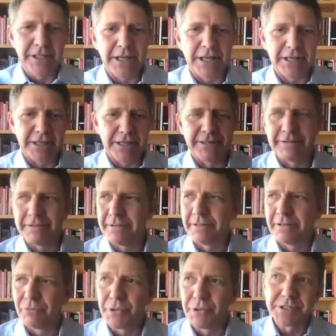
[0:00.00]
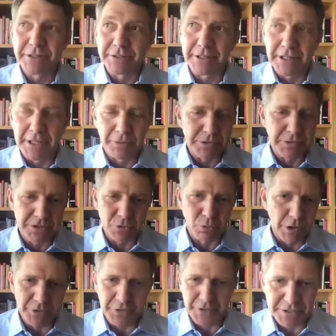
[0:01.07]
Uh, recently, he was the
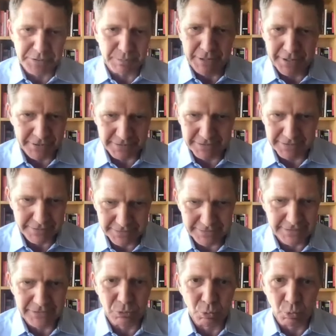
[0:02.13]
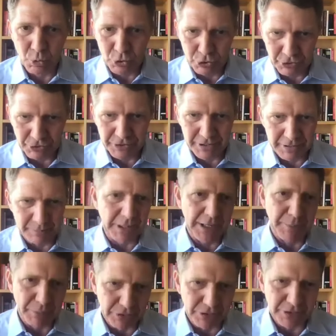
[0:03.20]
wealthiest man in the world, on
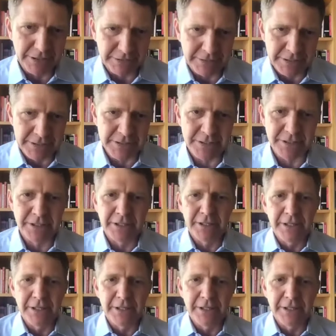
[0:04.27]
paper at least.